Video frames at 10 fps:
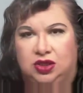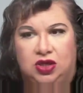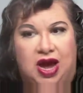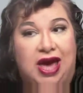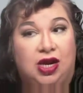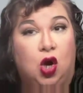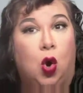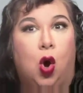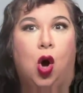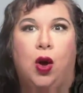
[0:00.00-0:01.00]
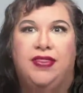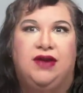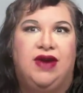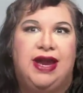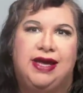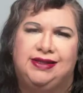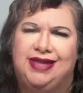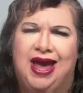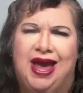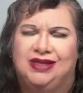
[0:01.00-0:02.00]
I had to go, and they ran out of
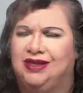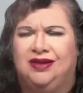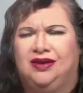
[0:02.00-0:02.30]
tags.